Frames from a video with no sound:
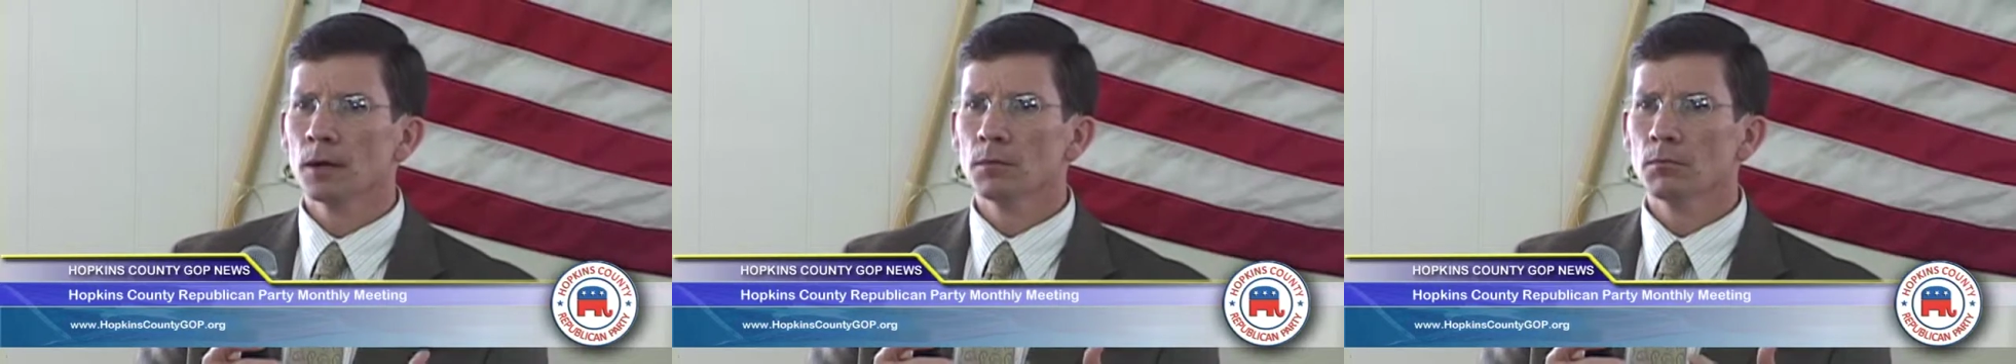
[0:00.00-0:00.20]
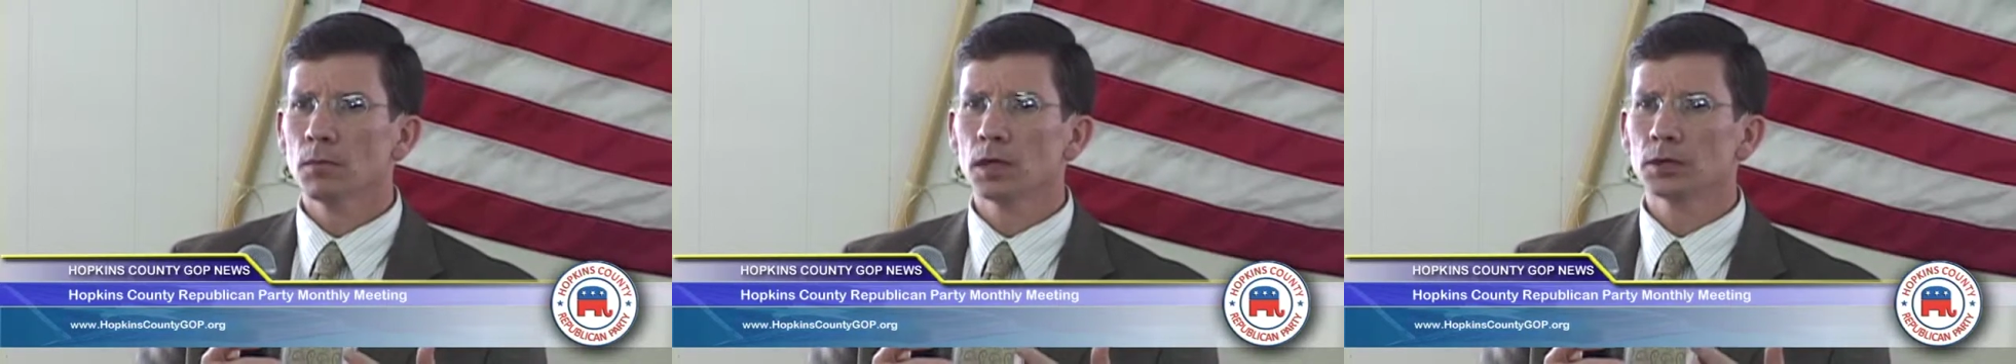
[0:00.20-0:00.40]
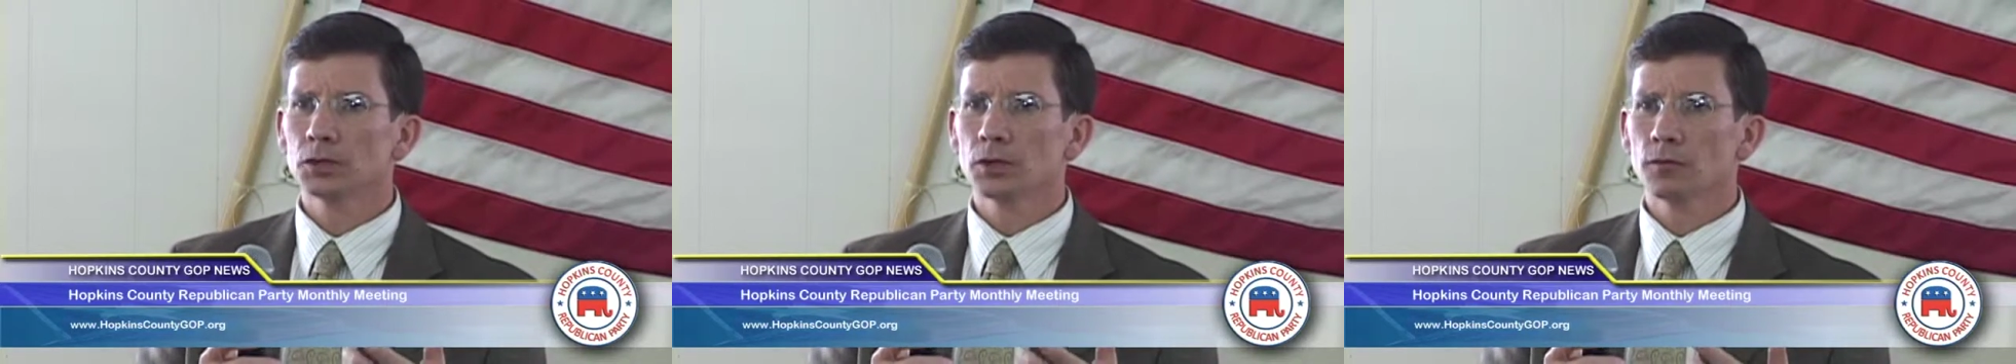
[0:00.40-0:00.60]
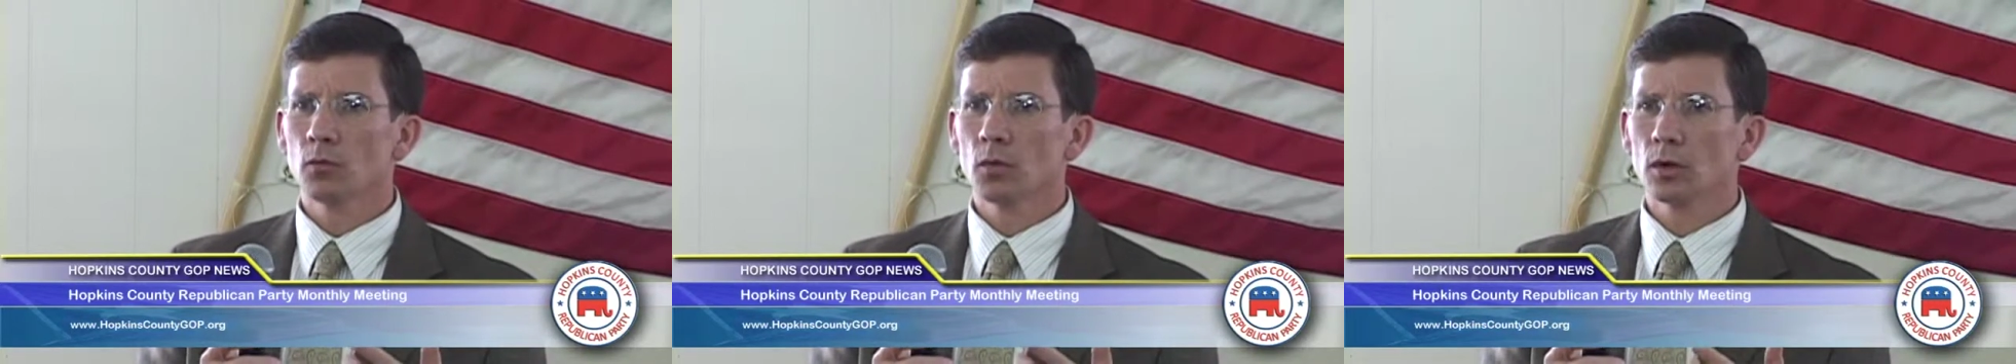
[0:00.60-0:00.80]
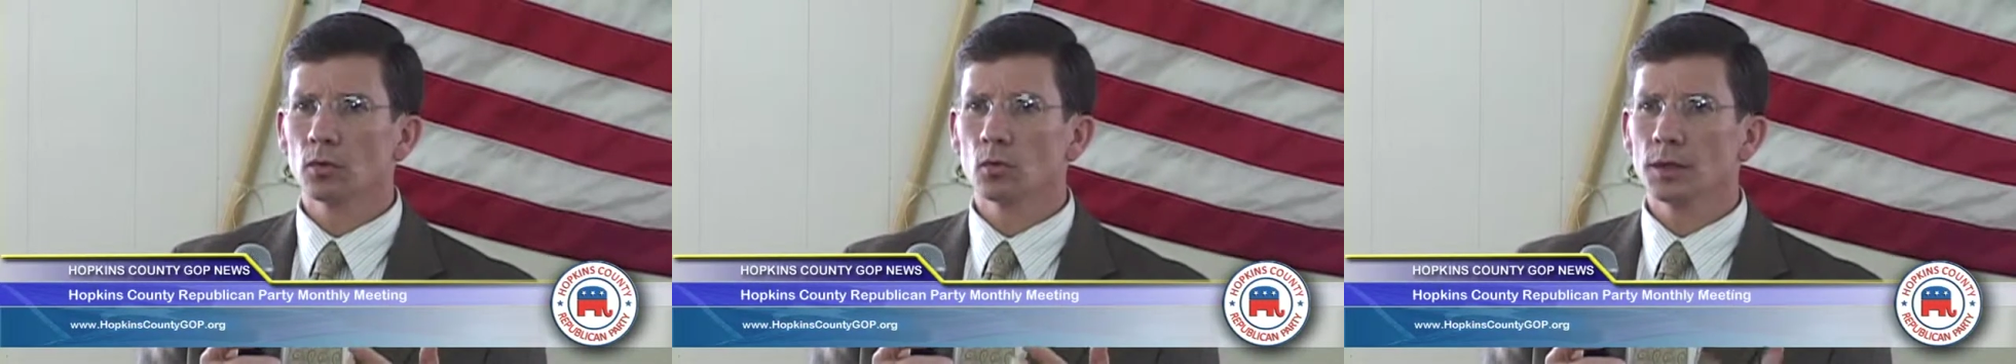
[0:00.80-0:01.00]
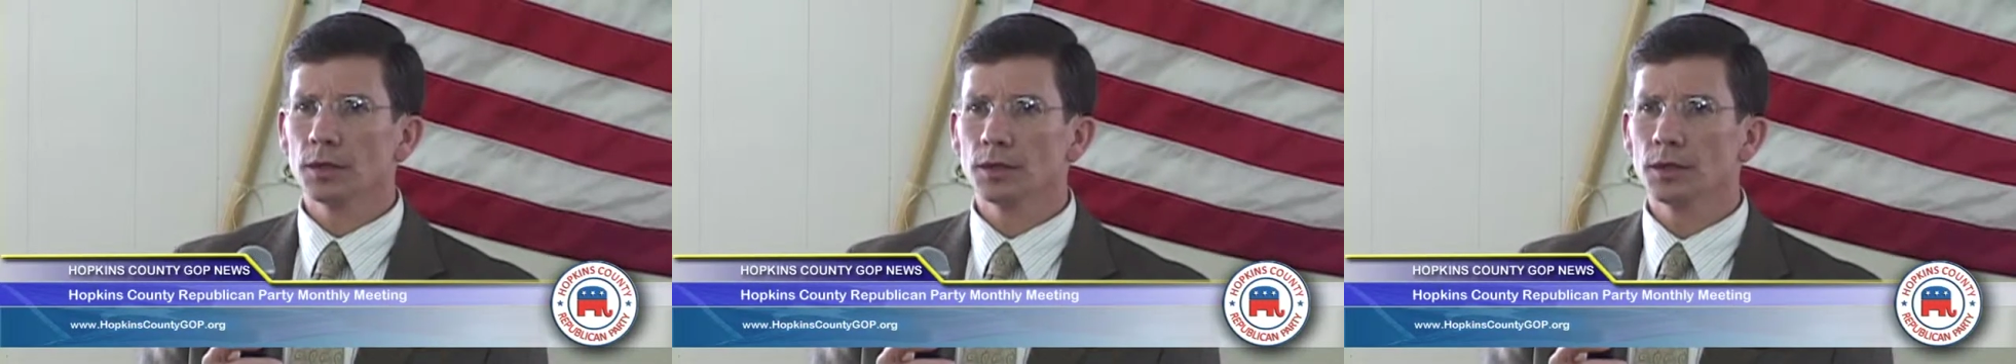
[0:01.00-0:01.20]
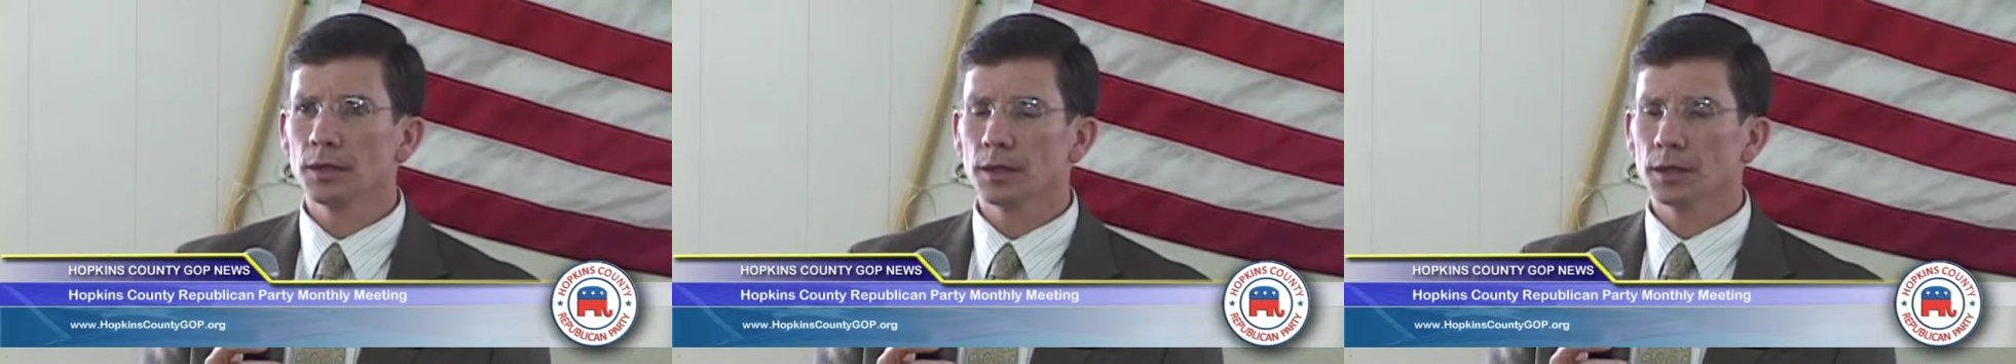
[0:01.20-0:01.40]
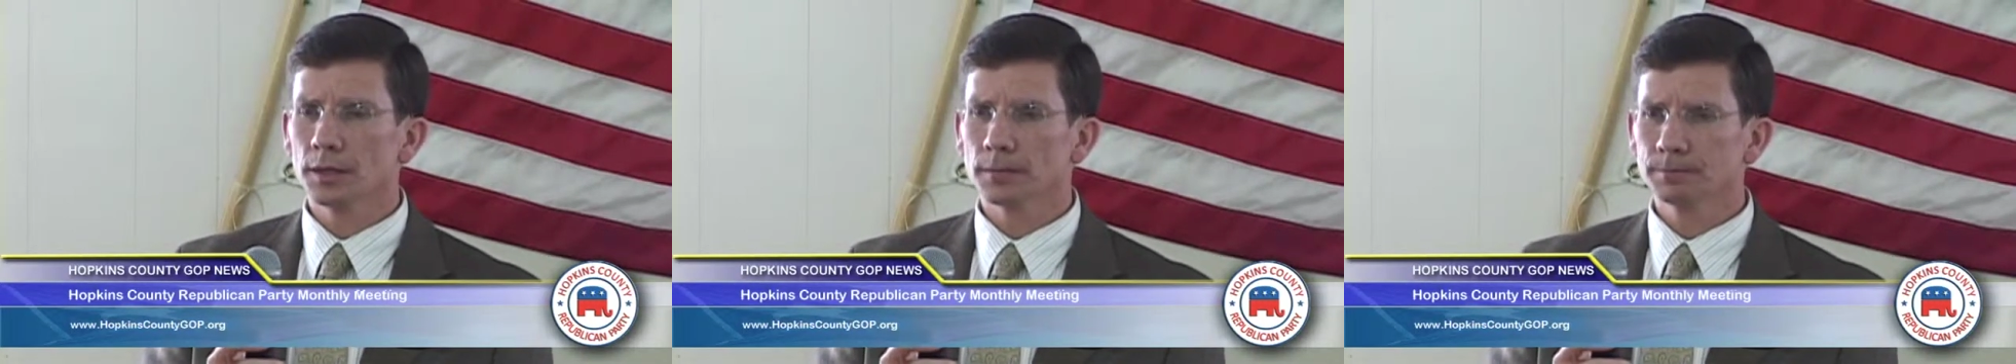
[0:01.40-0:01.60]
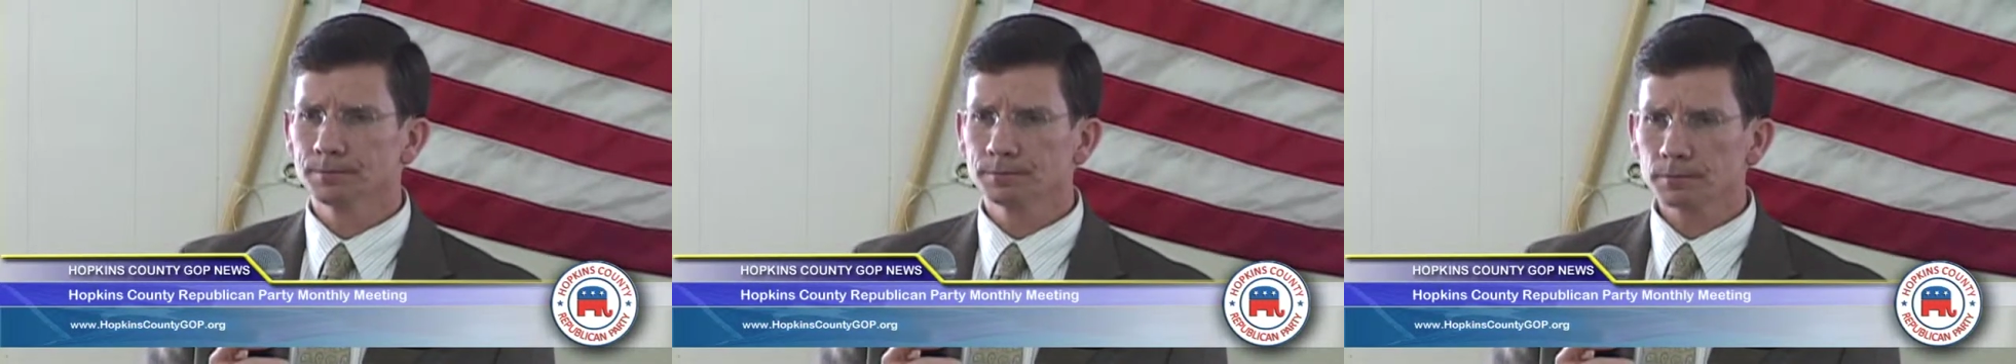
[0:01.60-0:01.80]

much of what we did